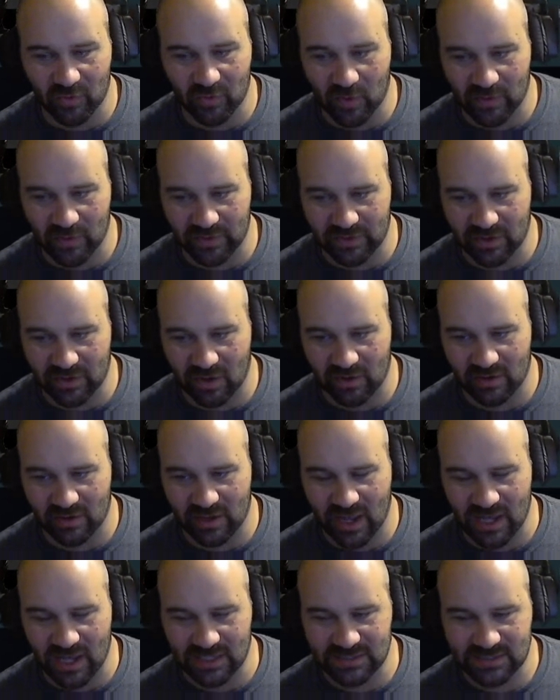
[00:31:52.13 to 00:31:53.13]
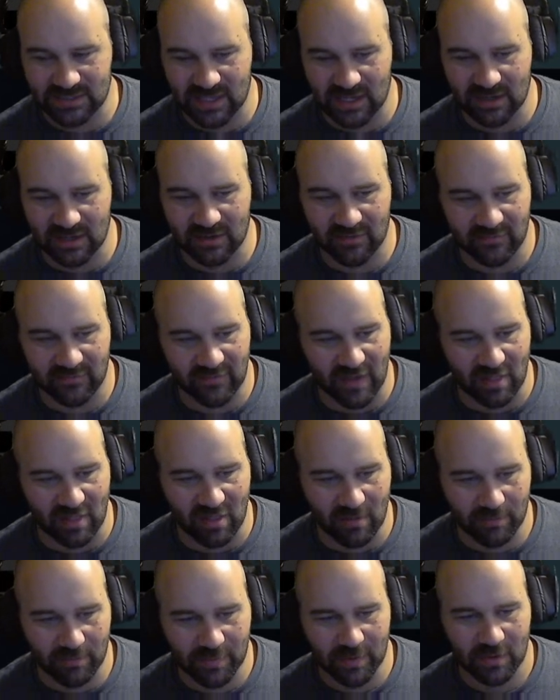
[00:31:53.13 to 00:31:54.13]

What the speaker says: while the young guys kind of develop.